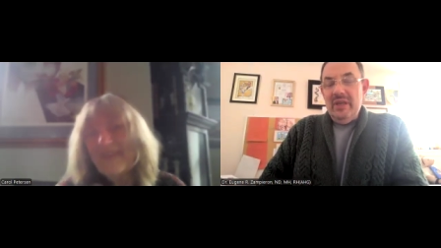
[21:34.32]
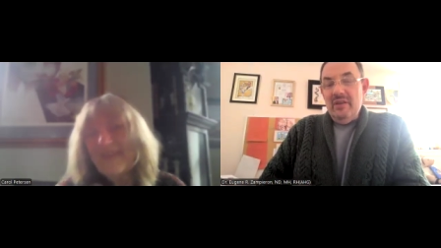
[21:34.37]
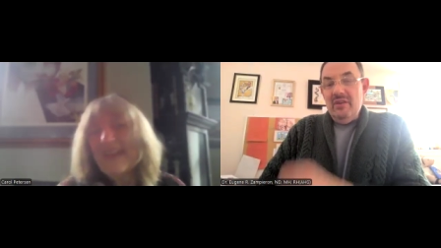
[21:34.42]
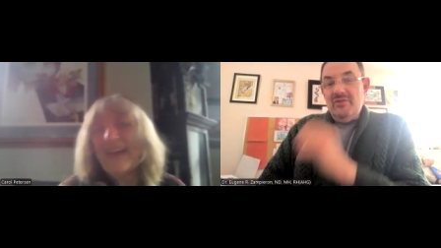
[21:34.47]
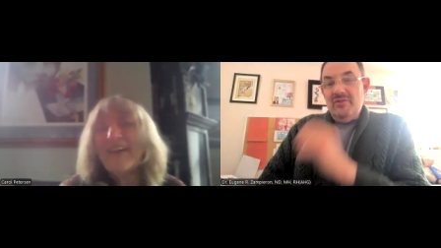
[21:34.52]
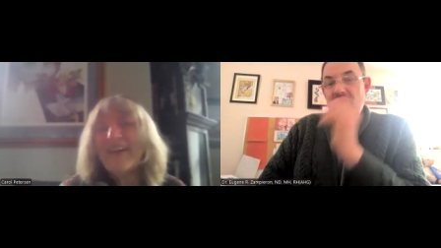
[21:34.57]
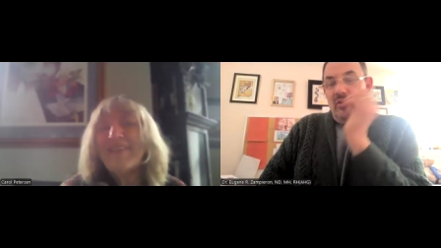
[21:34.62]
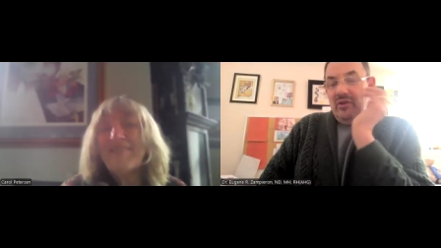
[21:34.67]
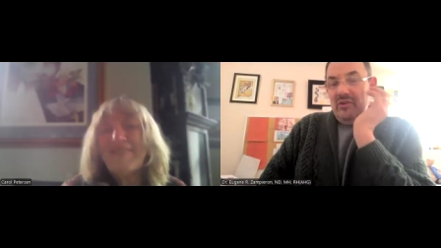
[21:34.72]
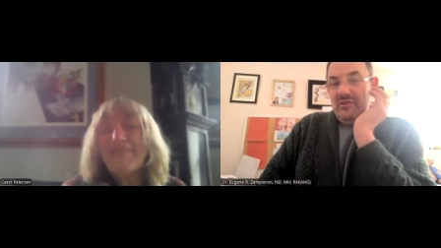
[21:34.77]

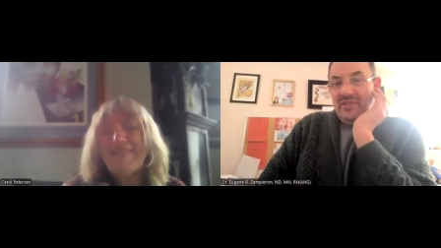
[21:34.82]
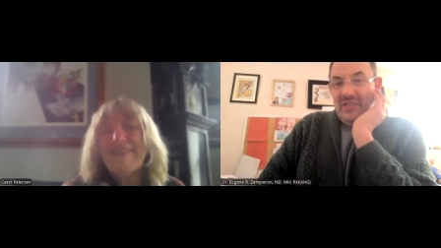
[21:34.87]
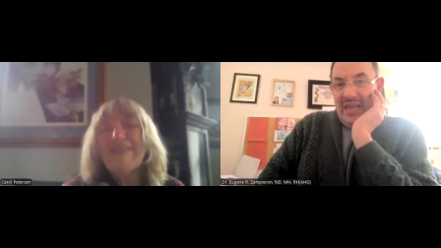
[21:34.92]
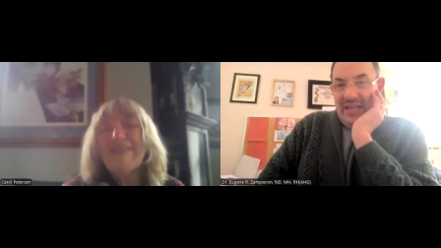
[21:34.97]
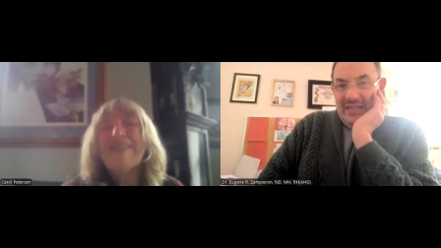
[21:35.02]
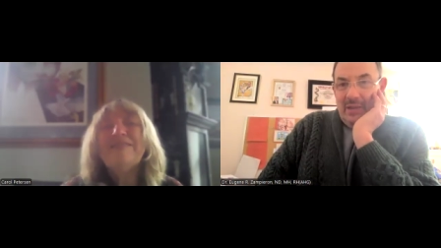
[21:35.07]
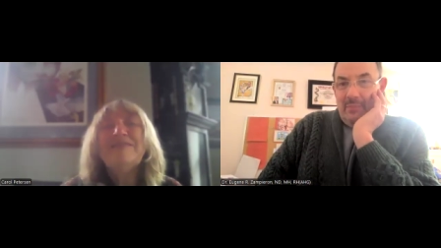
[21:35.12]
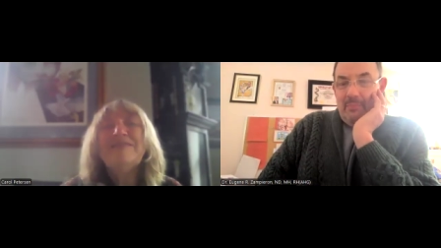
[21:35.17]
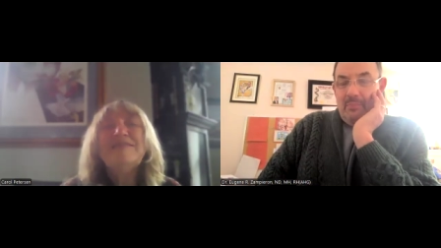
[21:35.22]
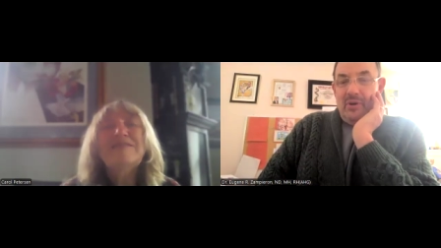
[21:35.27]
So you're
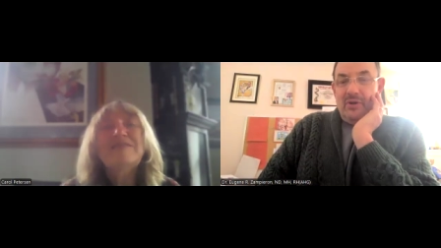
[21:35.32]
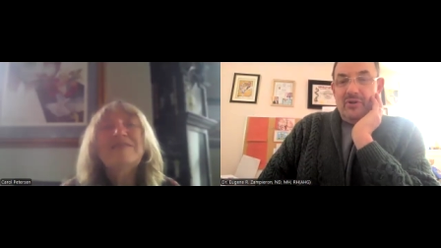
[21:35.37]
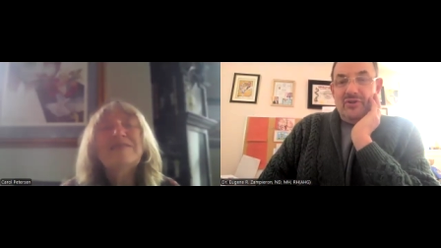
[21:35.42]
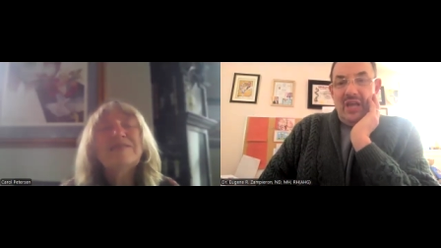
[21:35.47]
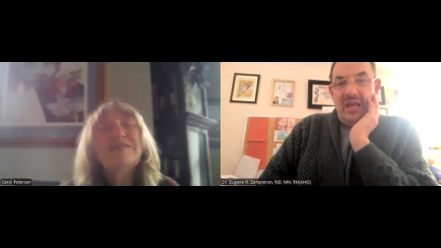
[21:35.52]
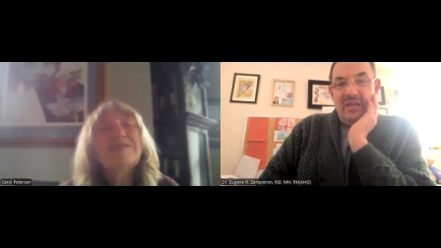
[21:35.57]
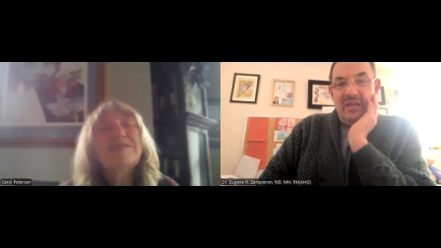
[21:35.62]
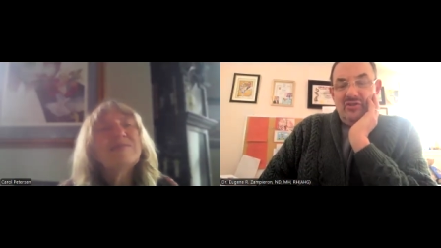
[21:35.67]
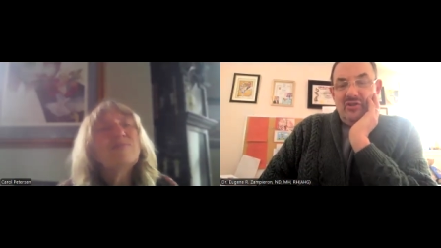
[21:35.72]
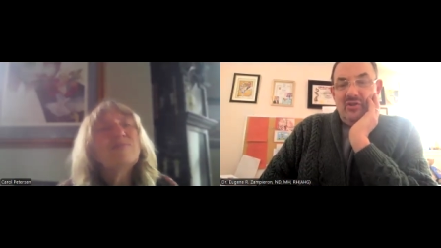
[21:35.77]
saying that
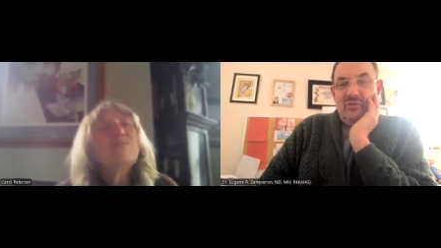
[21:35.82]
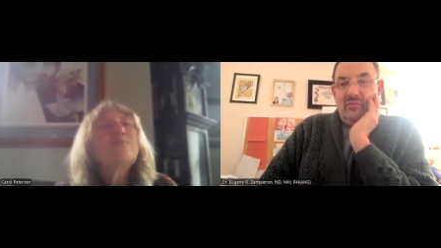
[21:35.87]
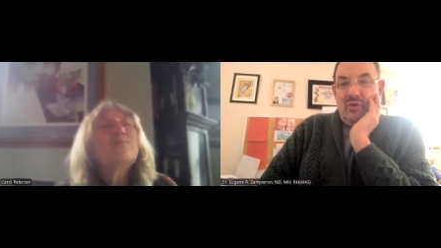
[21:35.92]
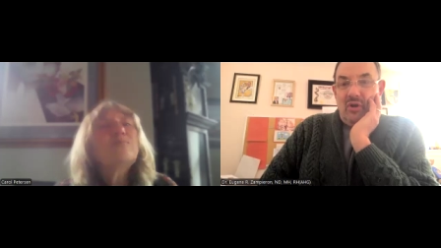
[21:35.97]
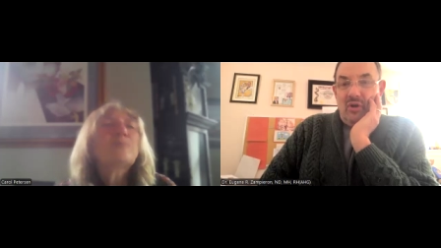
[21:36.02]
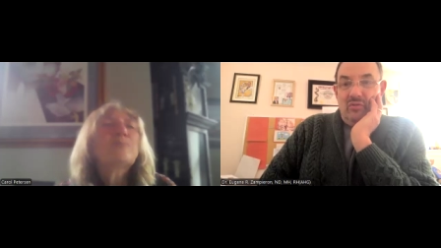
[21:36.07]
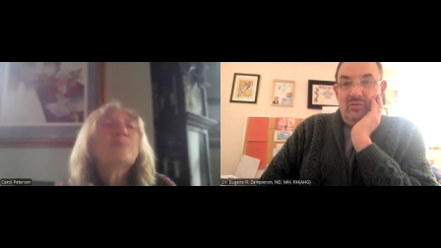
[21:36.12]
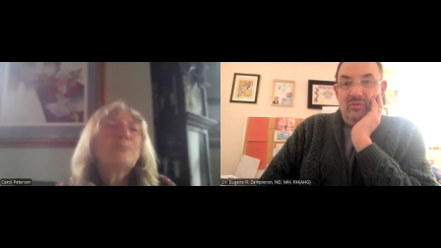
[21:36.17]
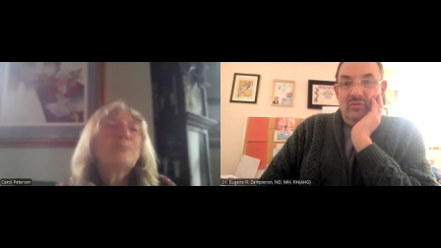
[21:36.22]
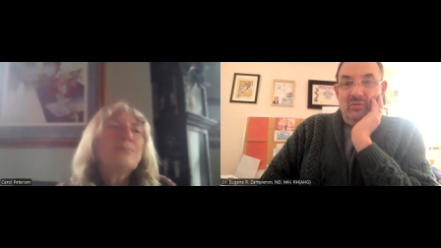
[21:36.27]

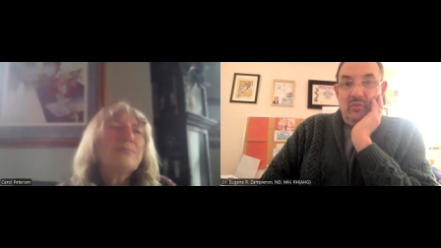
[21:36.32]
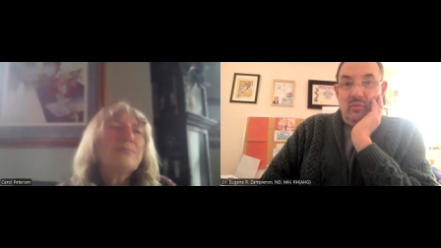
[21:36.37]
progesterone